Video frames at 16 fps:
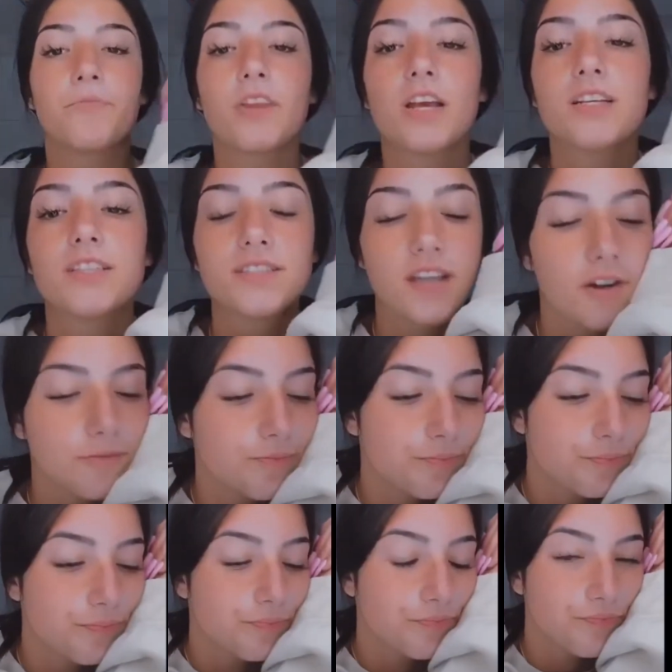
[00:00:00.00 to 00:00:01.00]
So
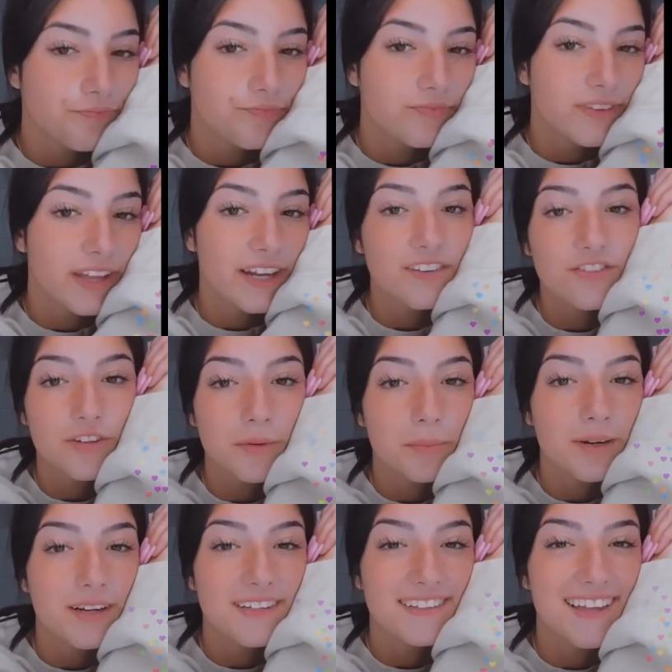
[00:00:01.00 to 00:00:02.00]
that is
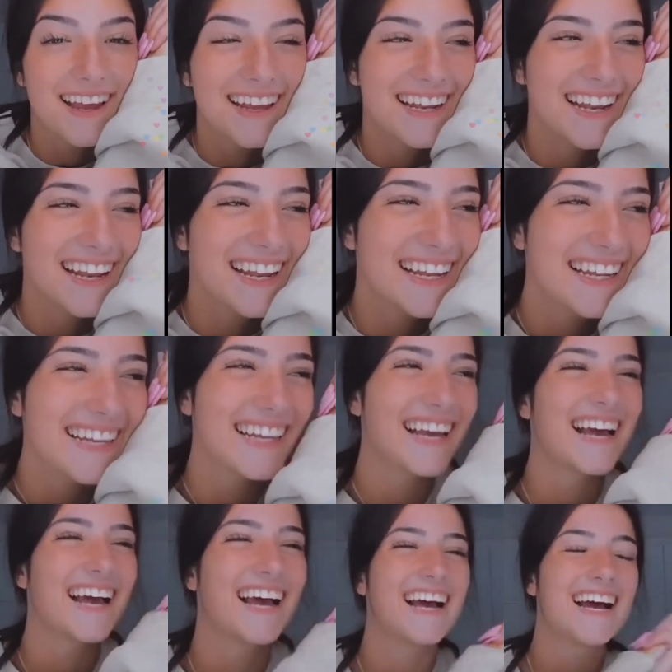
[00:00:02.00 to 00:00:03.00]
super exciting.
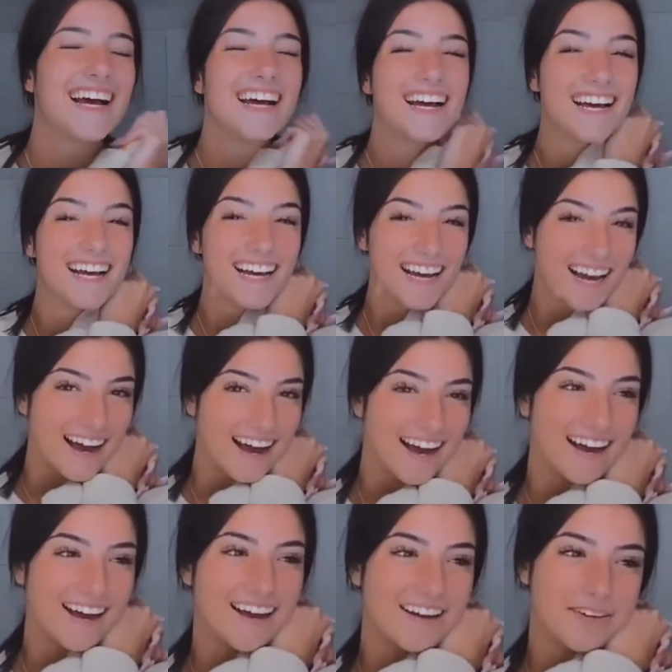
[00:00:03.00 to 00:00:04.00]

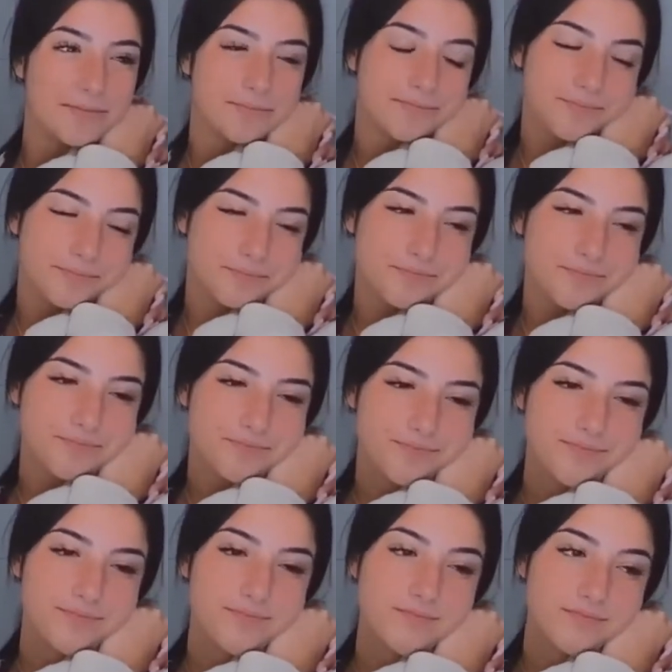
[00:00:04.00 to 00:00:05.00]

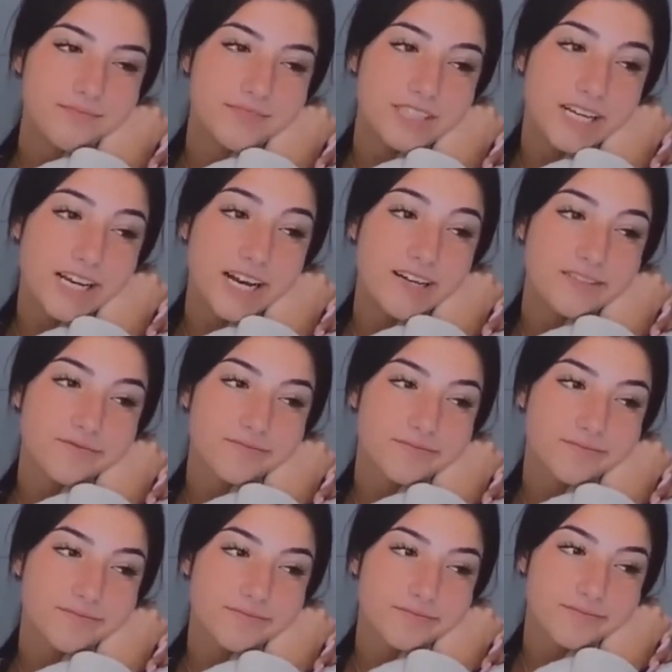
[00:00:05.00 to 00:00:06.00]
Yeah,
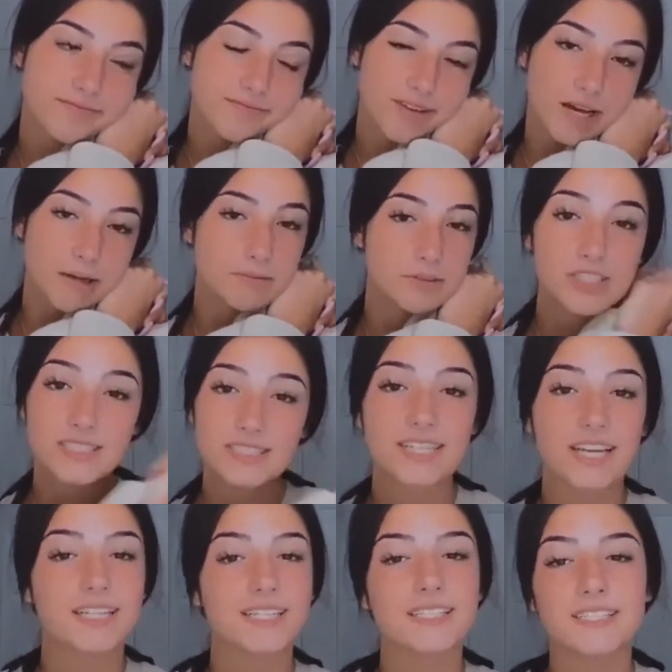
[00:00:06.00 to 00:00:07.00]
I'm just
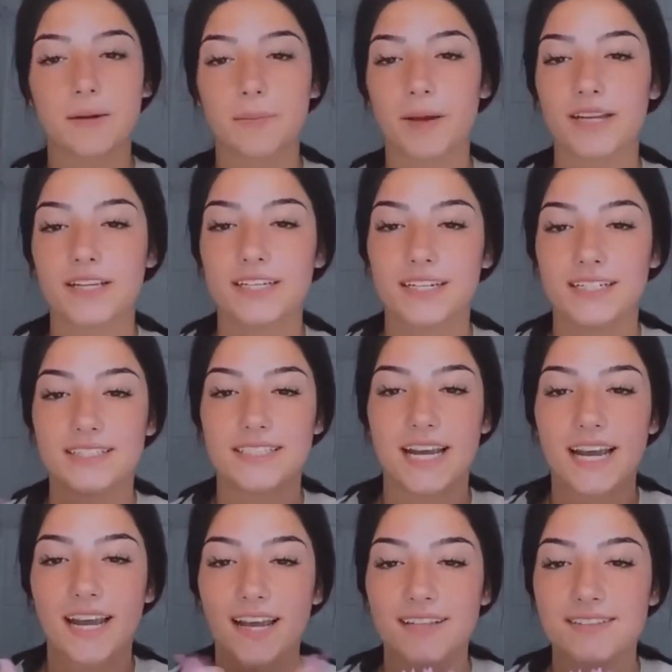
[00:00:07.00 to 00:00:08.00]
excited to get back into
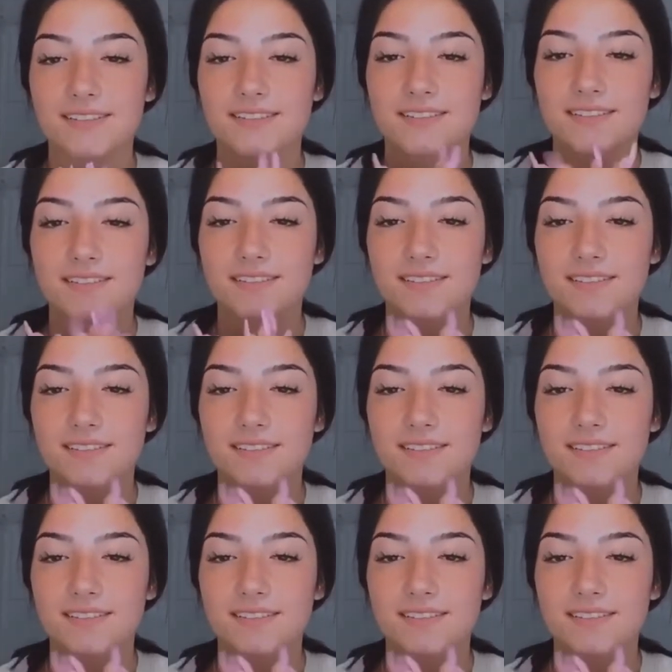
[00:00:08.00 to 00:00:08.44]
dance.